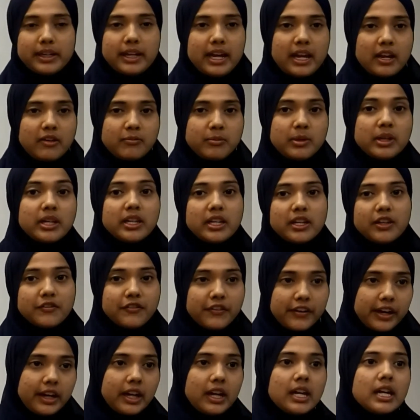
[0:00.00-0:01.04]
that have been
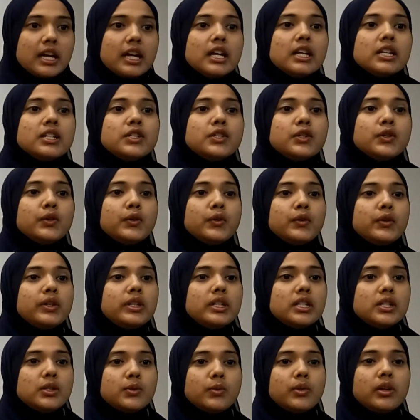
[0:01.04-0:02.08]
given, so
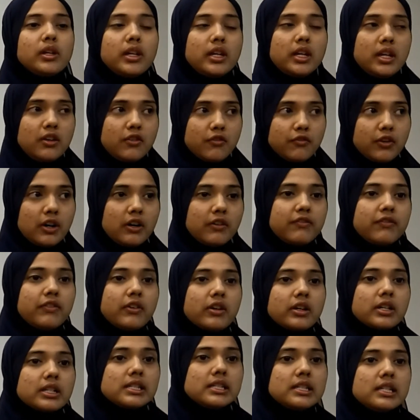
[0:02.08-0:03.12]
this will involve
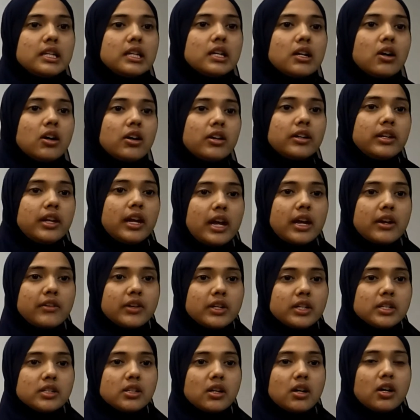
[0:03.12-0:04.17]
focusing on the
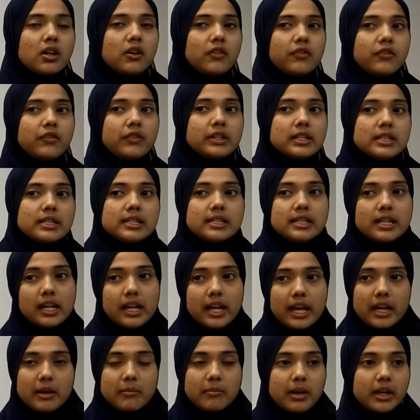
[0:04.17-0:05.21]
areas of the
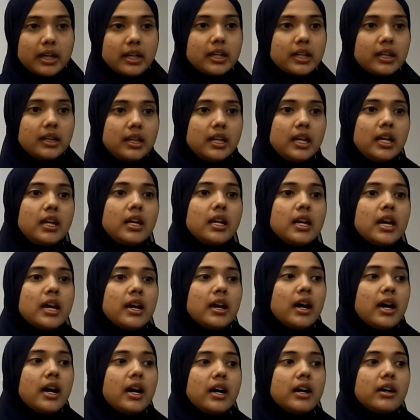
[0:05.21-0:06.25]
sale and marketing
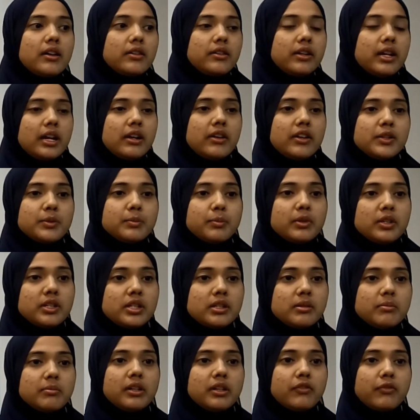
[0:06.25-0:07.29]
that are
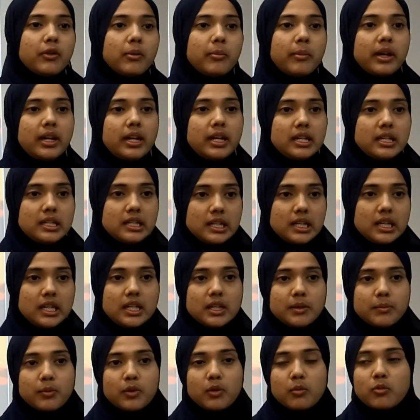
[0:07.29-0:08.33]
responsible for
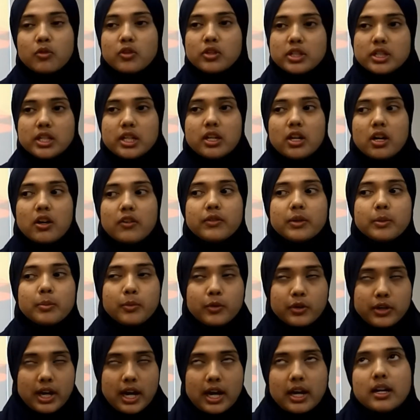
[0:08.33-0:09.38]
managing the promotion of the
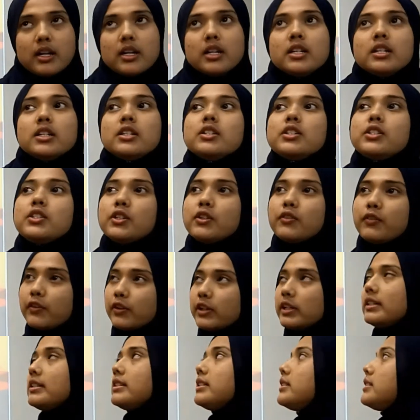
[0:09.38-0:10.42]
product. So
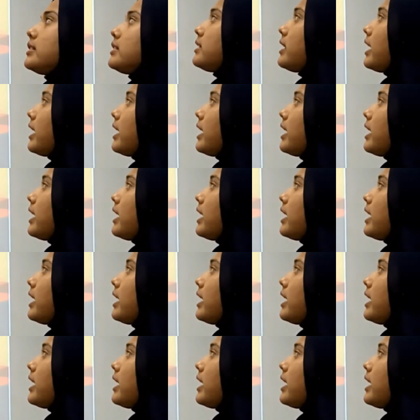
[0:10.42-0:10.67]
for the